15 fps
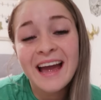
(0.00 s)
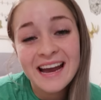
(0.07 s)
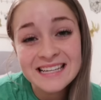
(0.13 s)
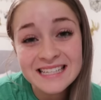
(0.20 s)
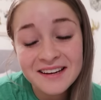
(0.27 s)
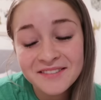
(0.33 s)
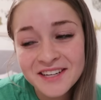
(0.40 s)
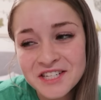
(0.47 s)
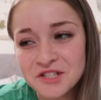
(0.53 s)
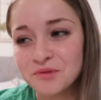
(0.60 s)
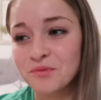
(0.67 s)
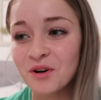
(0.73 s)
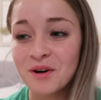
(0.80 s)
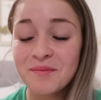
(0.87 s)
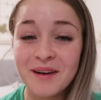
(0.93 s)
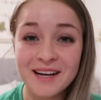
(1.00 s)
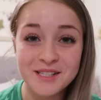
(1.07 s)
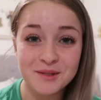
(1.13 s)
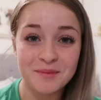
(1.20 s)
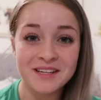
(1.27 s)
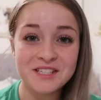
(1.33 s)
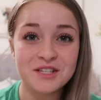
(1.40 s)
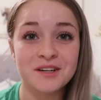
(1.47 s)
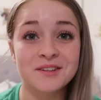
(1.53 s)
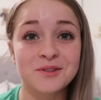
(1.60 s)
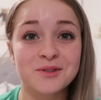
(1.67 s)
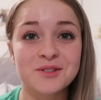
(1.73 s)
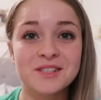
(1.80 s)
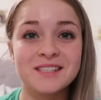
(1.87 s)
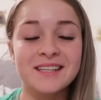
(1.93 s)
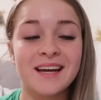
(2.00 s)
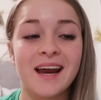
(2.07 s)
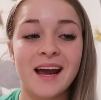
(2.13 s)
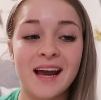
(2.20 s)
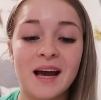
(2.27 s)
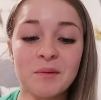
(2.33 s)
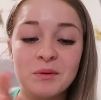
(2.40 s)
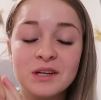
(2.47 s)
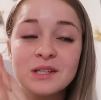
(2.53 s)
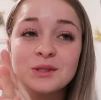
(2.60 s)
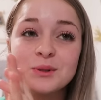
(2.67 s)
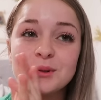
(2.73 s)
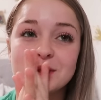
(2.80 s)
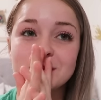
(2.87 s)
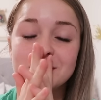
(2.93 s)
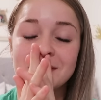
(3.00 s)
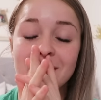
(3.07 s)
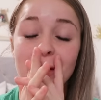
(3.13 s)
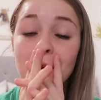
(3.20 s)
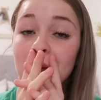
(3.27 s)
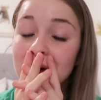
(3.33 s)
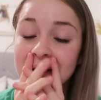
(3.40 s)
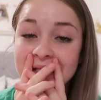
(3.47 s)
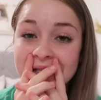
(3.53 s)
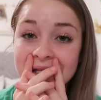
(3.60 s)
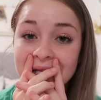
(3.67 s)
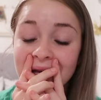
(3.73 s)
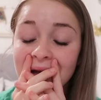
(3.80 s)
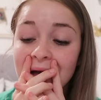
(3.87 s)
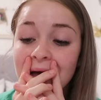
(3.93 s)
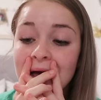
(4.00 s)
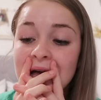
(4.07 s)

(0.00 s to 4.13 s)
Hey Sav Nation, welcome back to my channel. So today I'm gonna do something crazy.